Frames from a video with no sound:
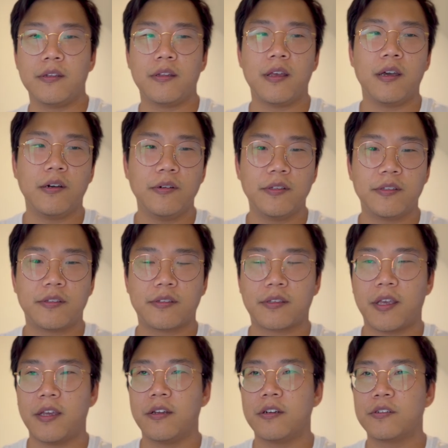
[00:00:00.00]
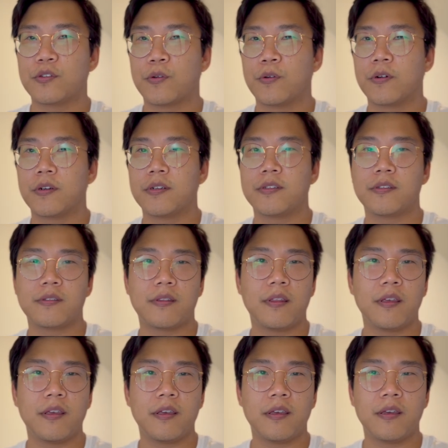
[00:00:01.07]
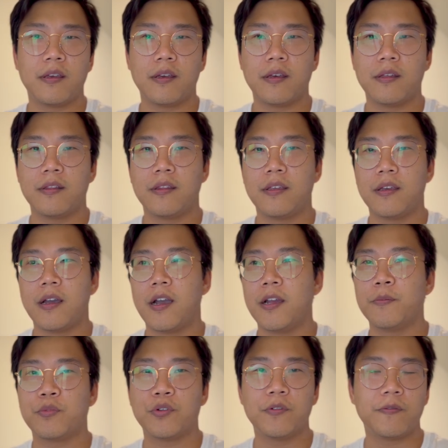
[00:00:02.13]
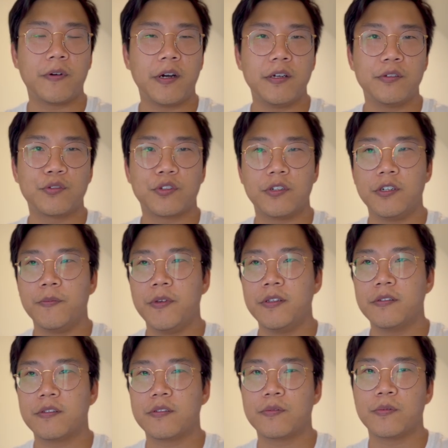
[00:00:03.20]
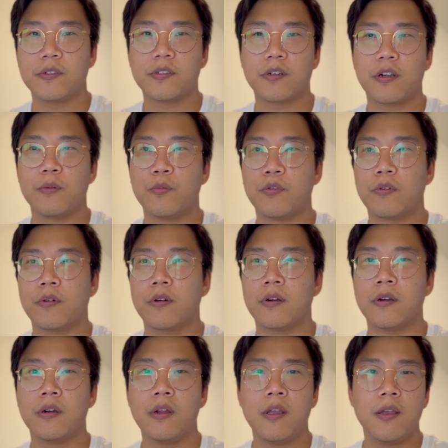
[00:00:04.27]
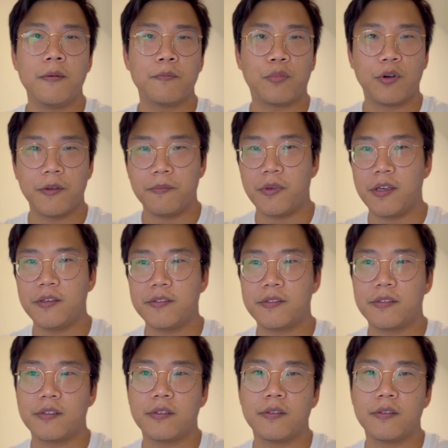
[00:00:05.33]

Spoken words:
Now it's catered towards the high profile tournaments, which are more point based.